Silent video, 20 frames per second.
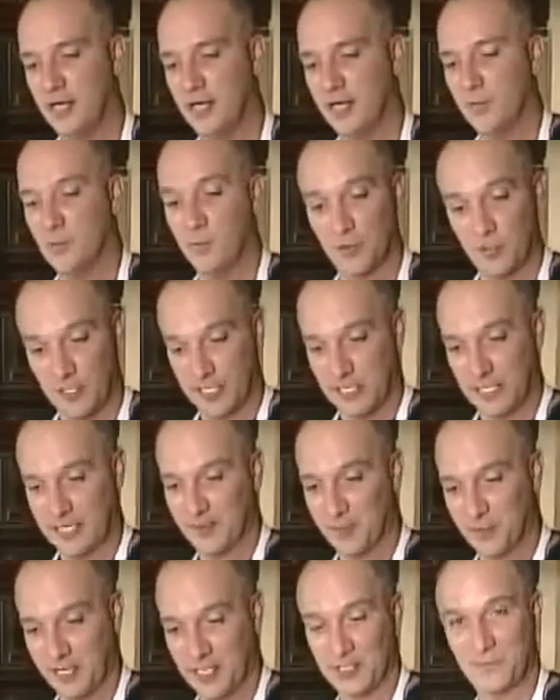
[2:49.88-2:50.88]
We're
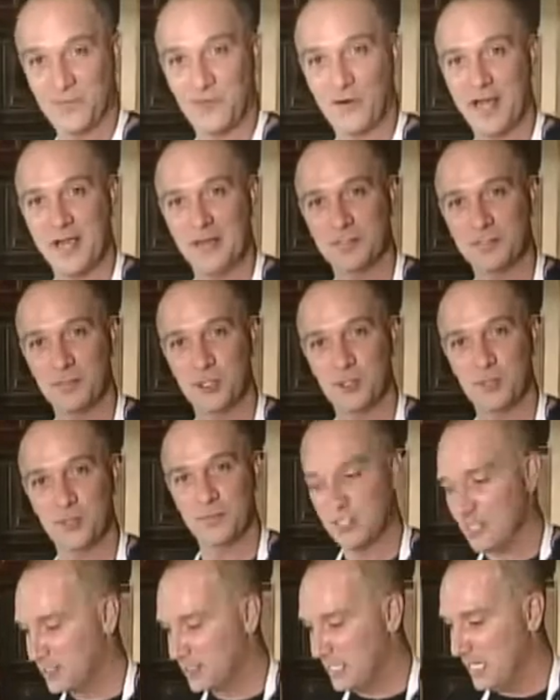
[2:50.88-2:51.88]
going to get ready to fry up
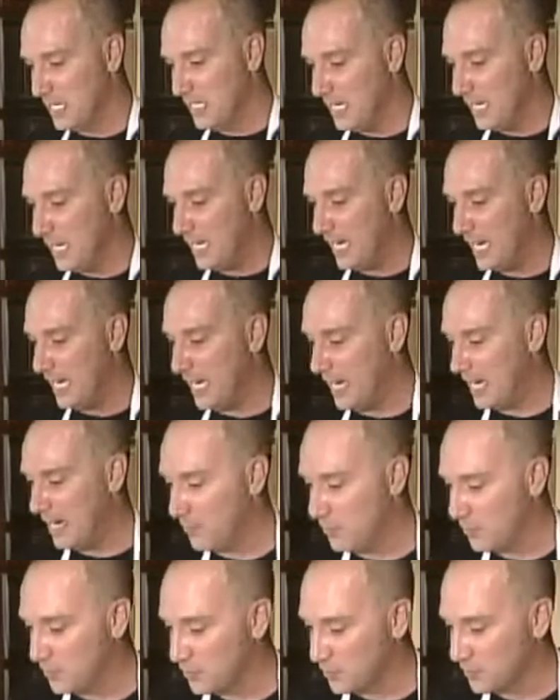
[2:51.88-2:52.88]
some shrimp chips,
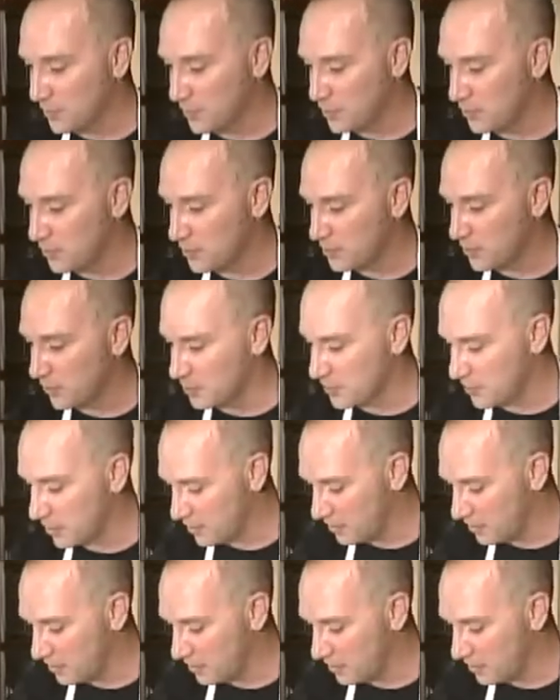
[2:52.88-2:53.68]
and we're doing the tuna